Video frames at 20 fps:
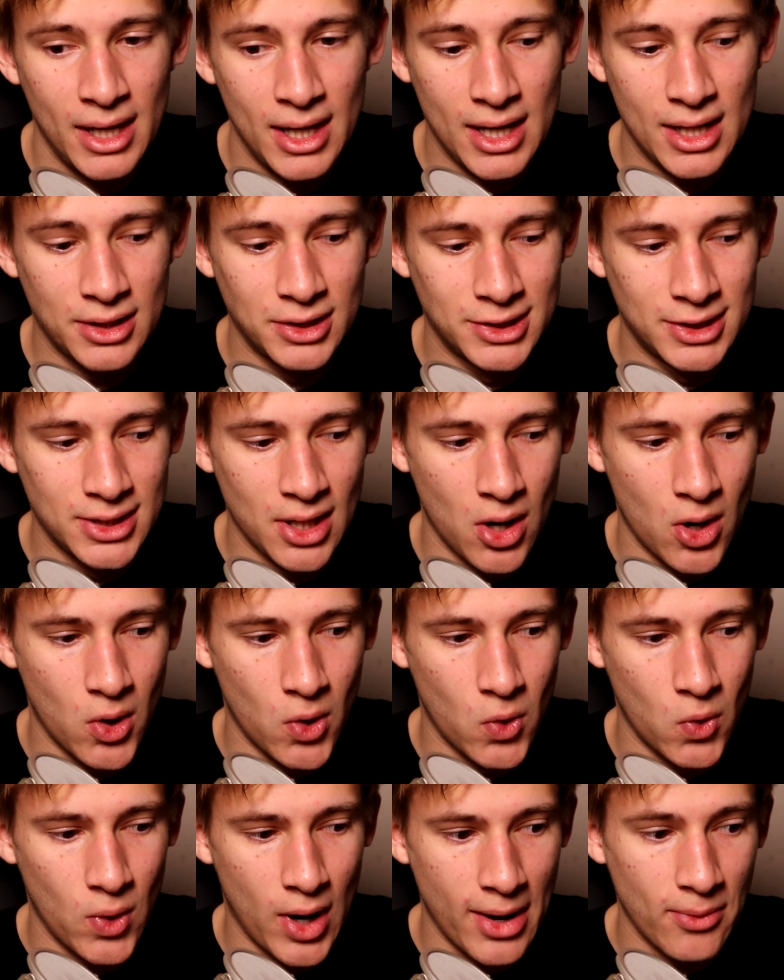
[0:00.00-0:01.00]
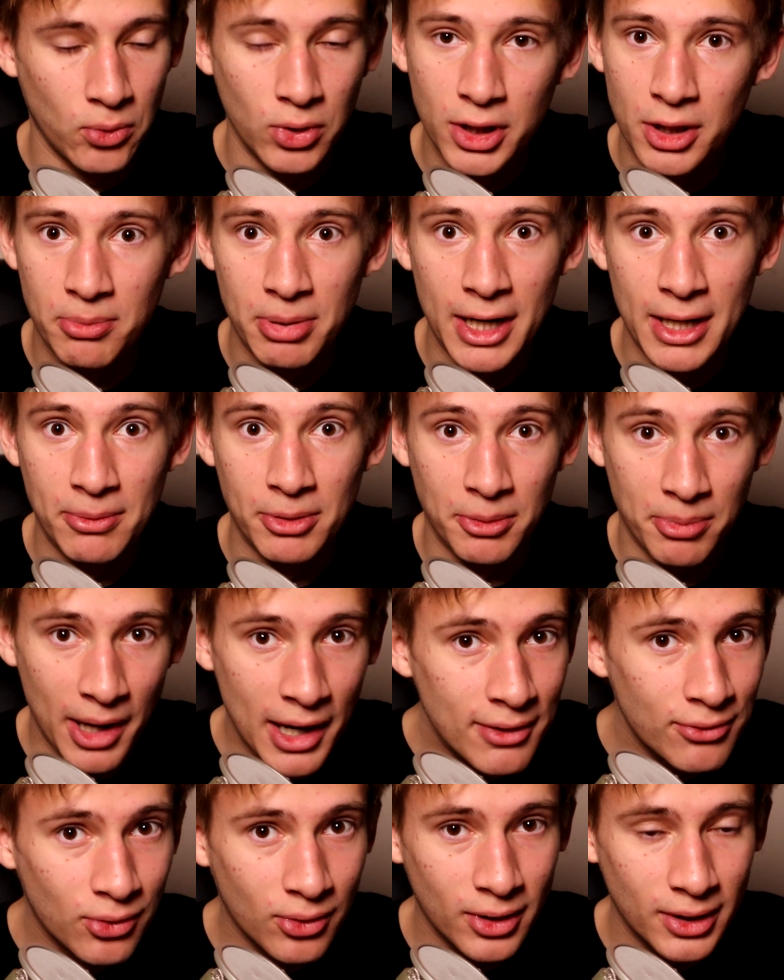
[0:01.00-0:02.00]
and so I wouldn't have been able to
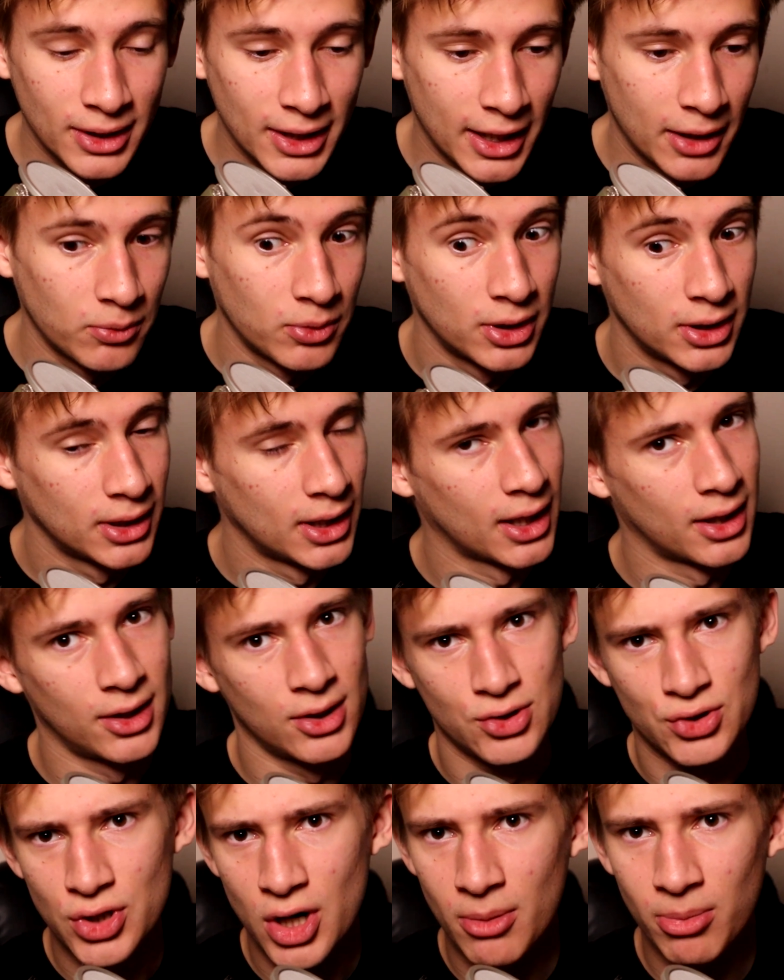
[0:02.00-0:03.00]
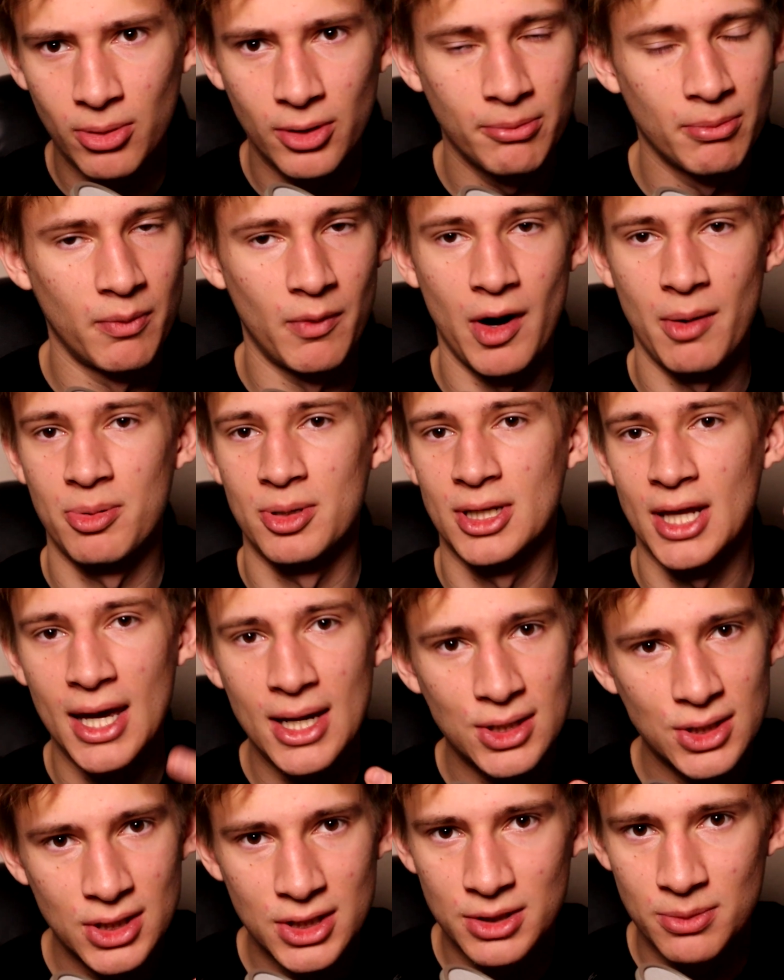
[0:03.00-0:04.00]
pay for it, and then I would have gotten in trouble, and my
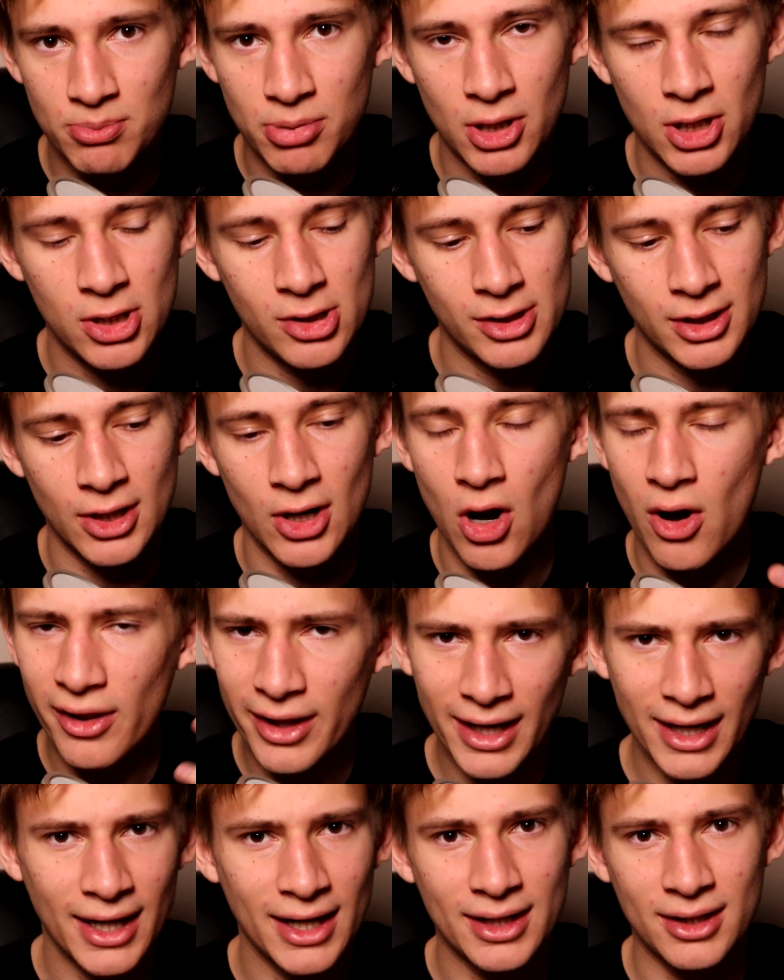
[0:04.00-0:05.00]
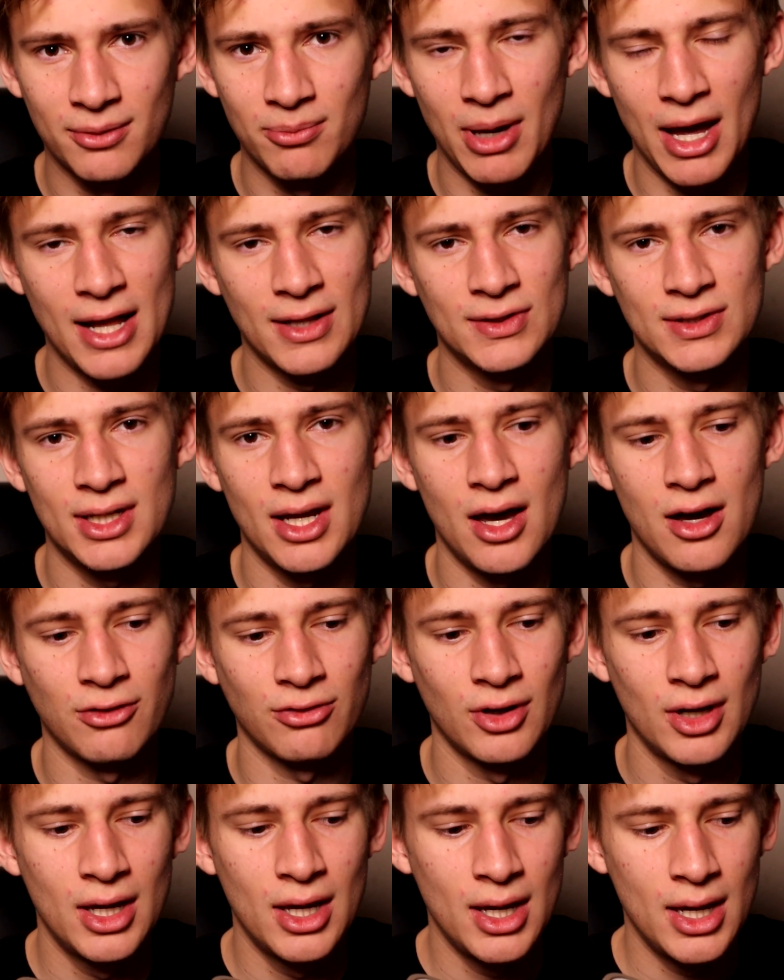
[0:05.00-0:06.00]
reputation's burned, and all that kind of bad stuff.